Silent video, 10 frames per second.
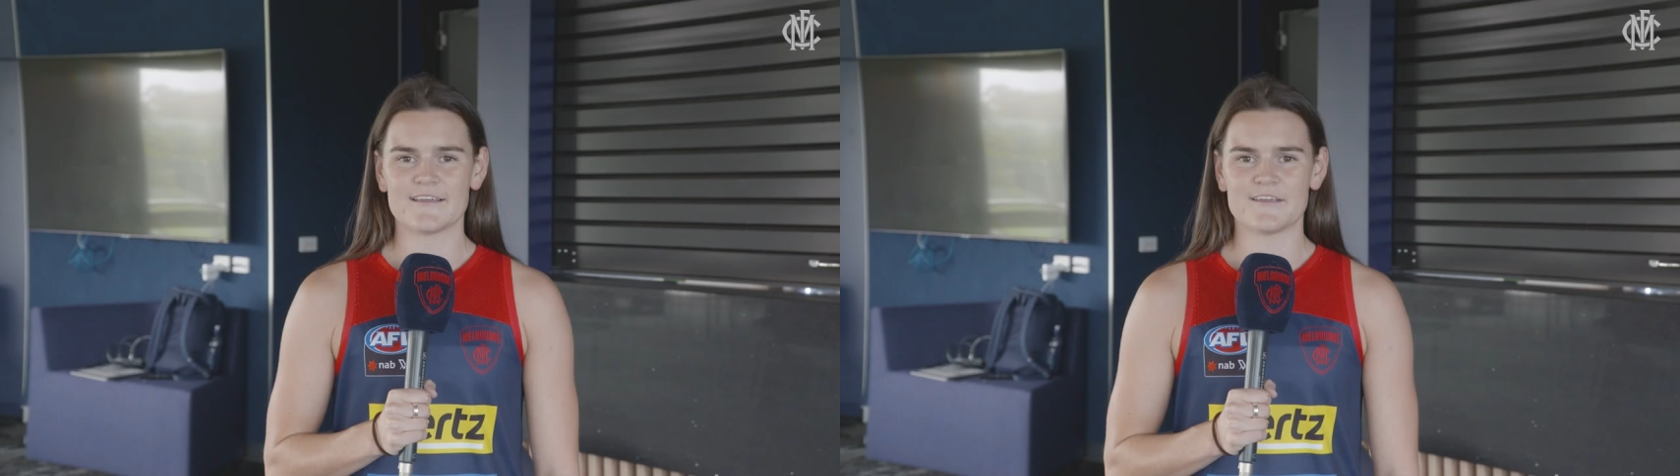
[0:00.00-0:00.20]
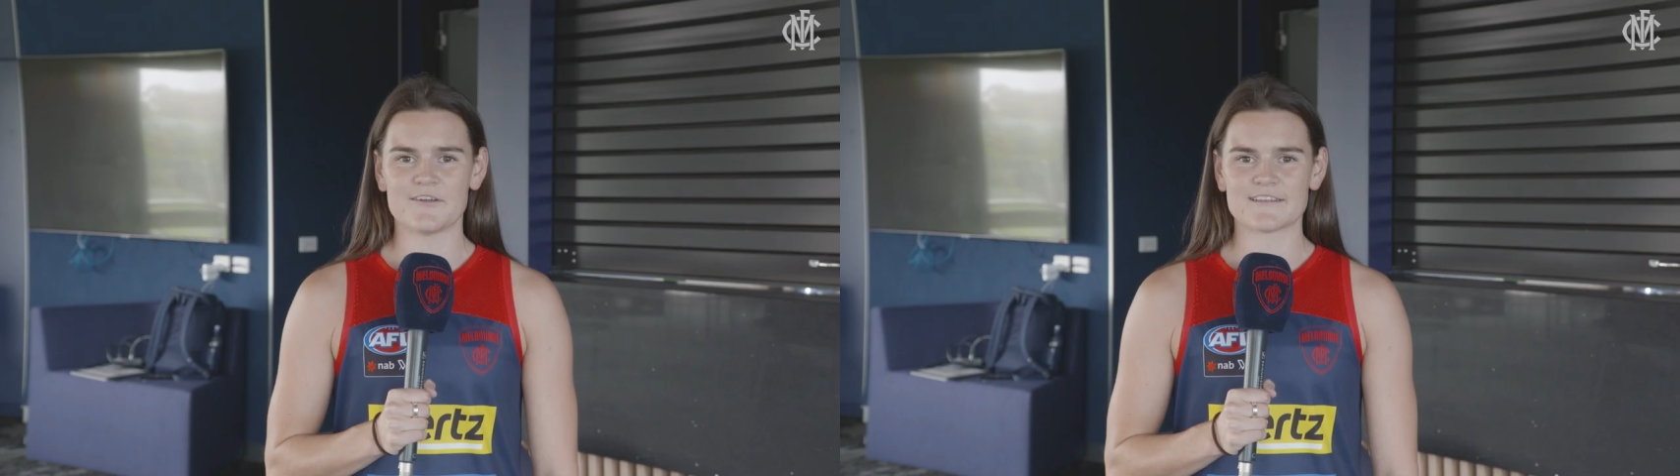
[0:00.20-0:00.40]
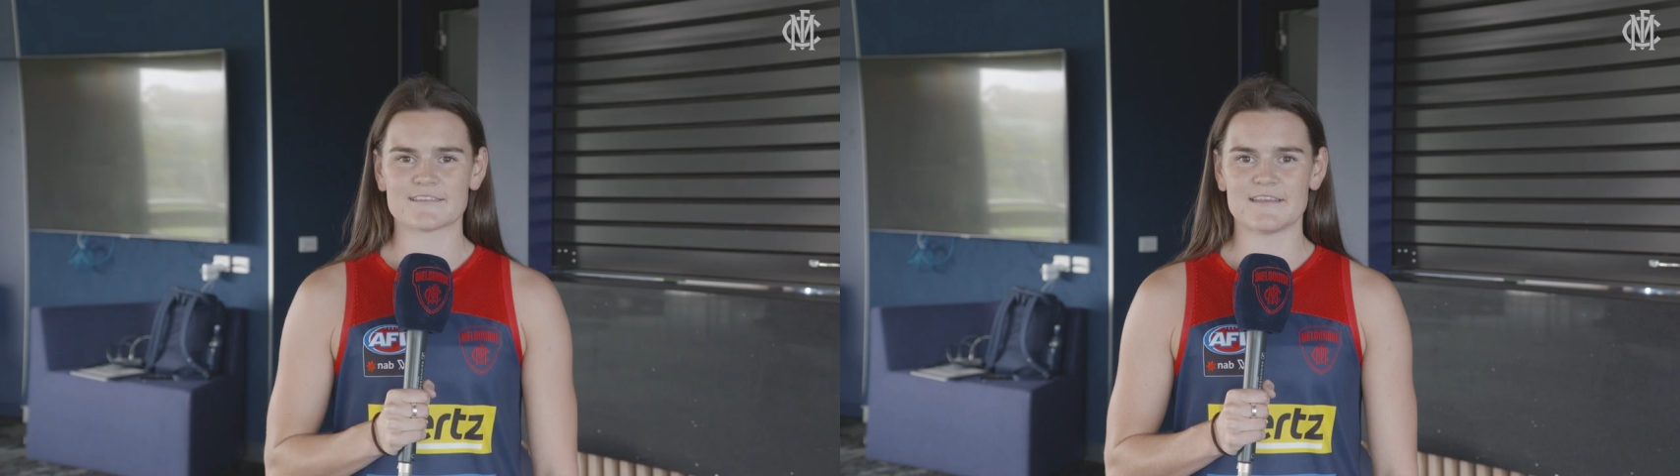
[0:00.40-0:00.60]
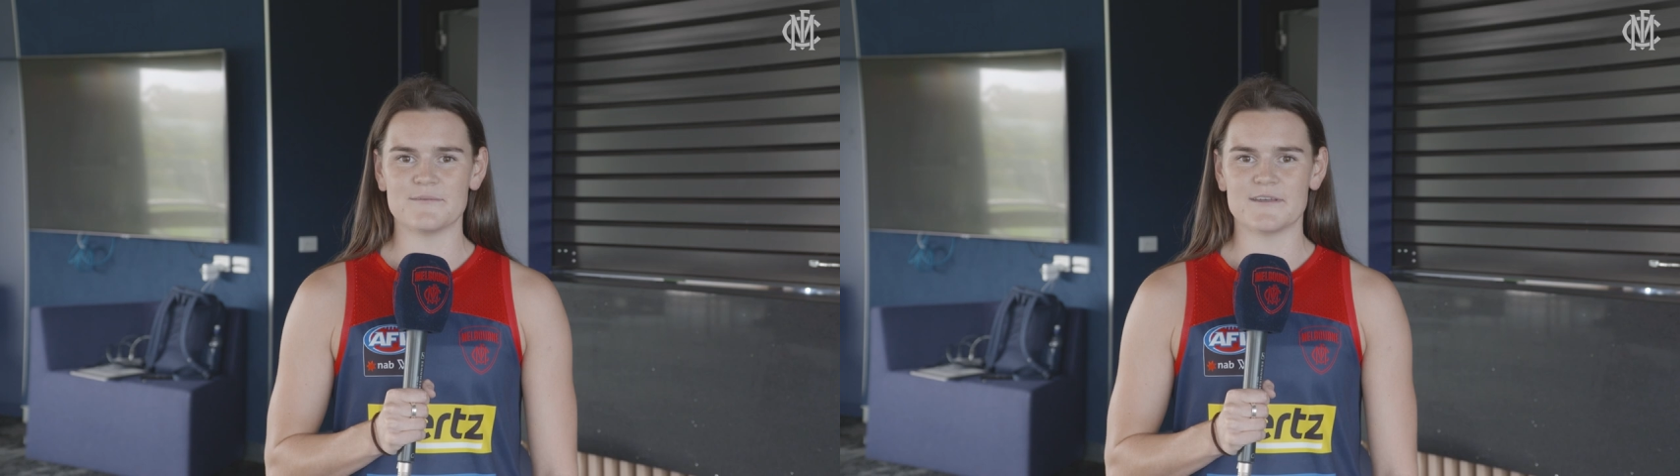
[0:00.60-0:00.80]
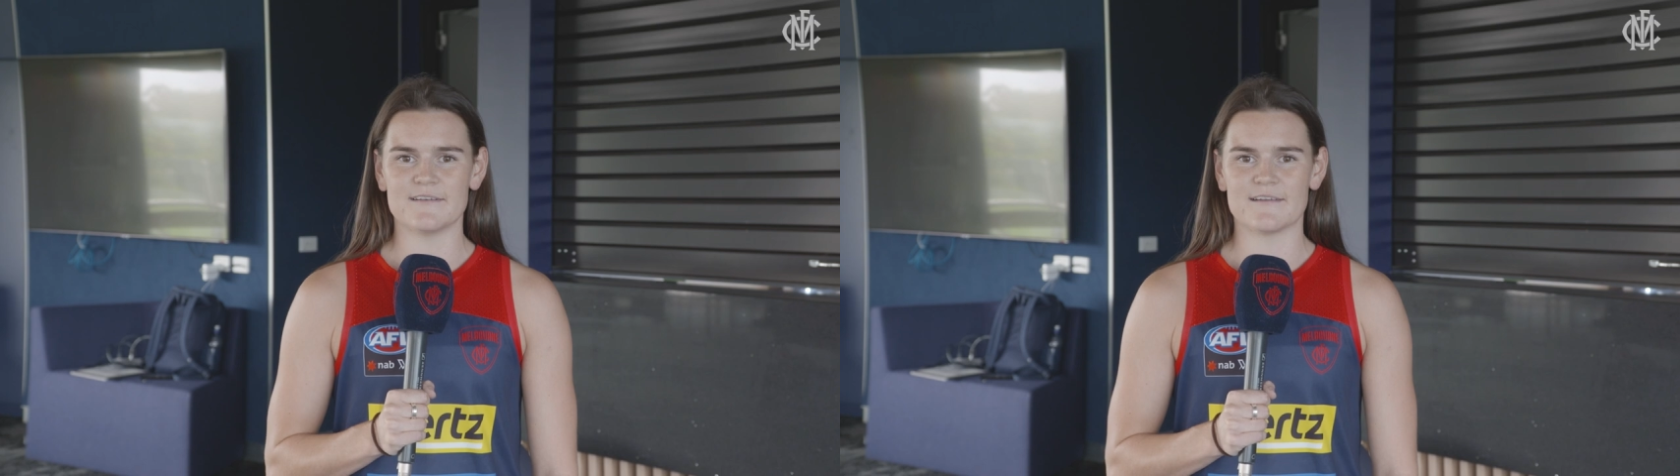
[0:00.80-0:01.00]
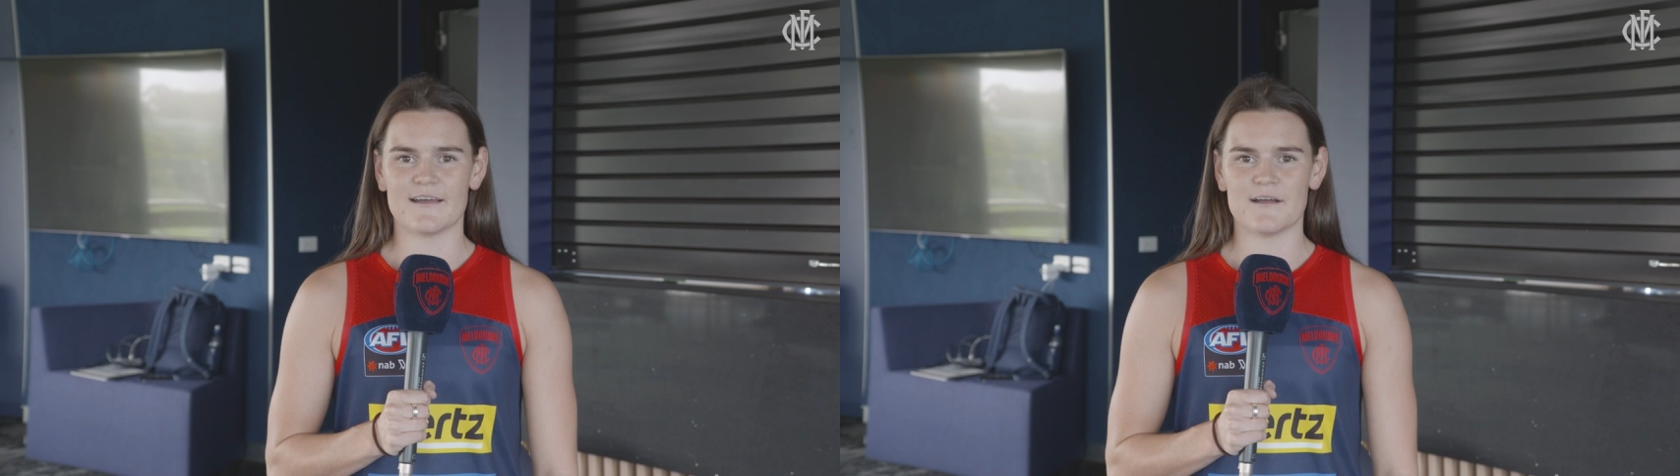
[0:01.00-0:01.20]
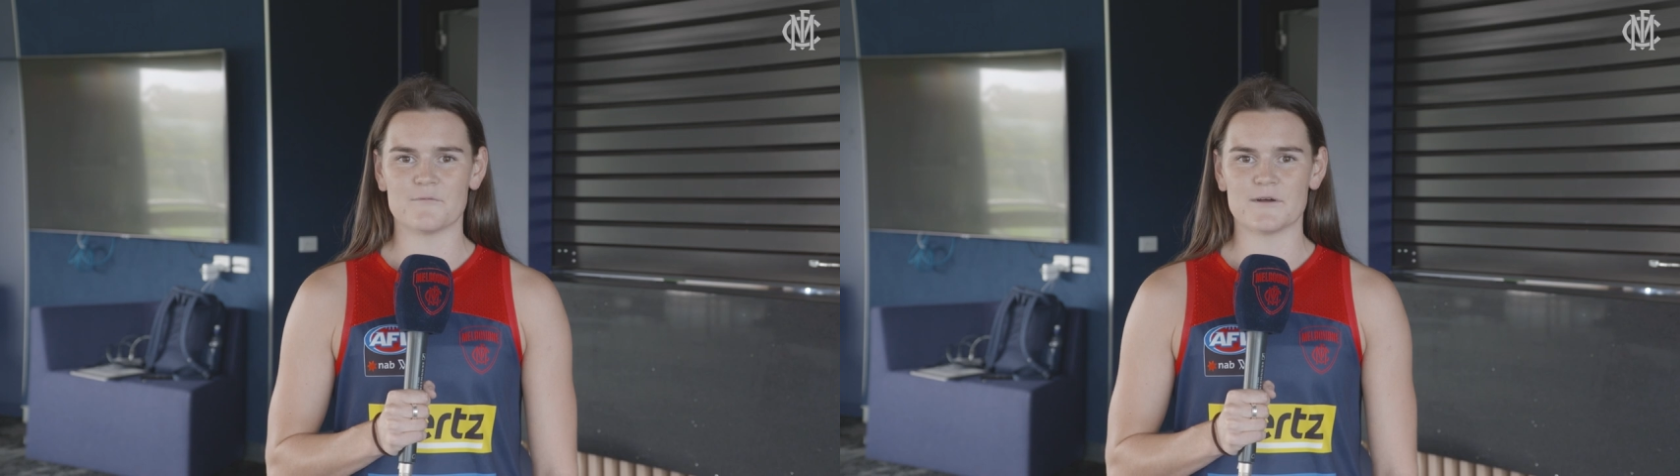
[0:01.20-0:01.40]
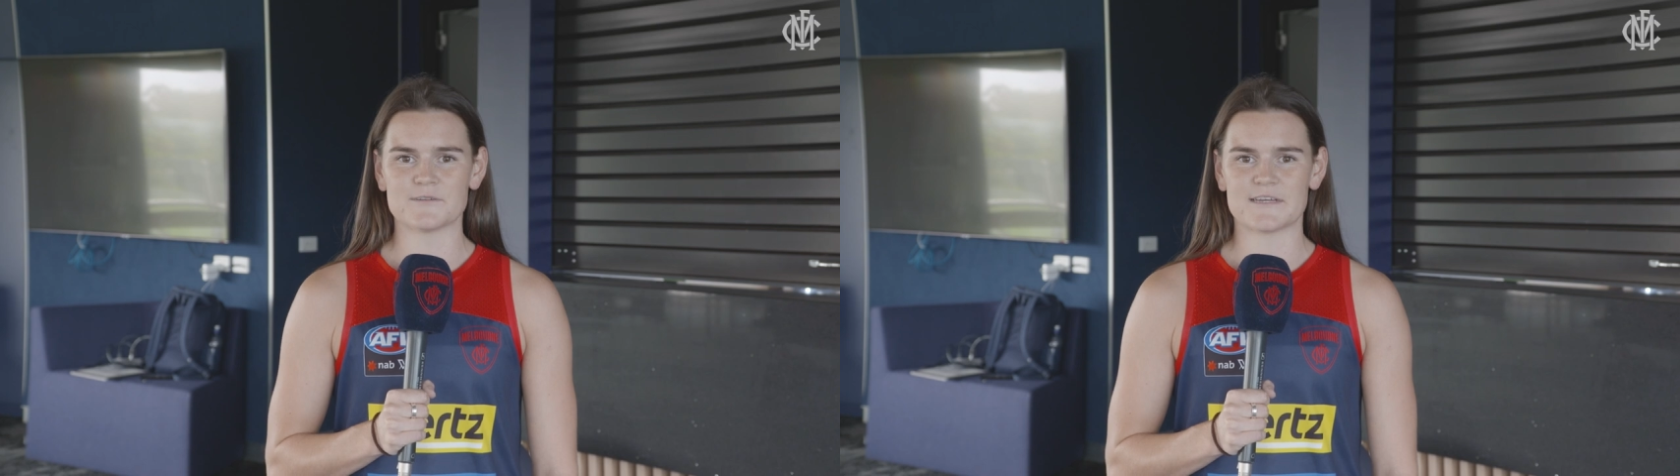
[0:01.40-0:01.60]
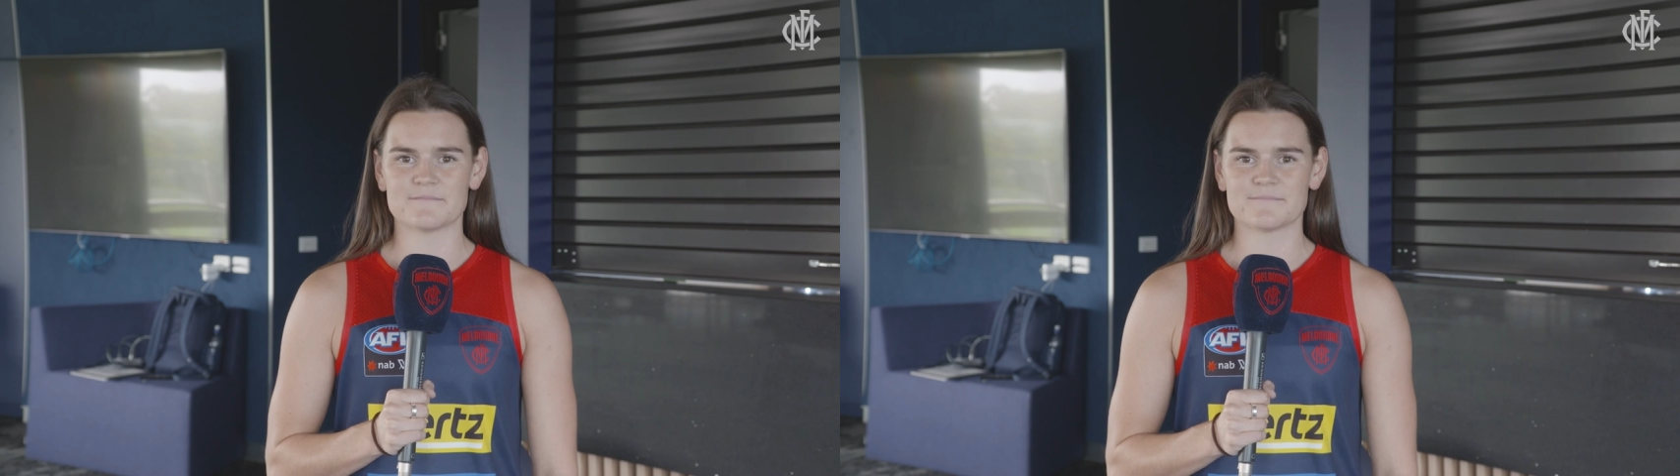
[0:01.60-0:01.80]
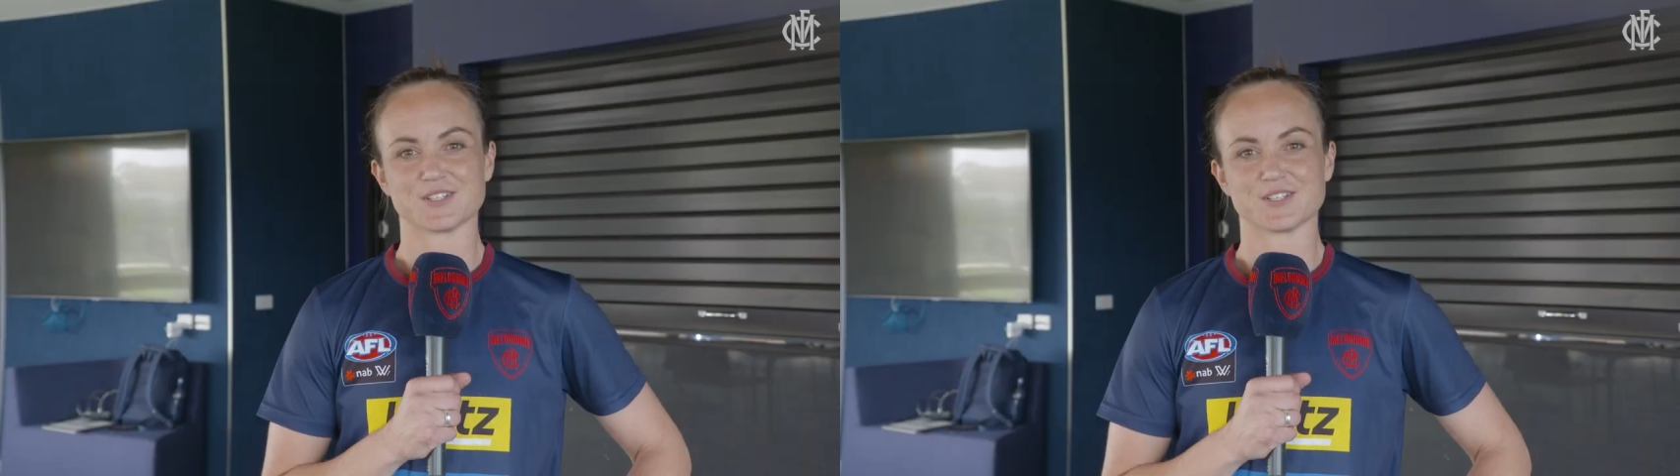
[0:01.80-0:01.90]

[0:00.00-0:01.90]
Congrats, Lib, and uh, well done.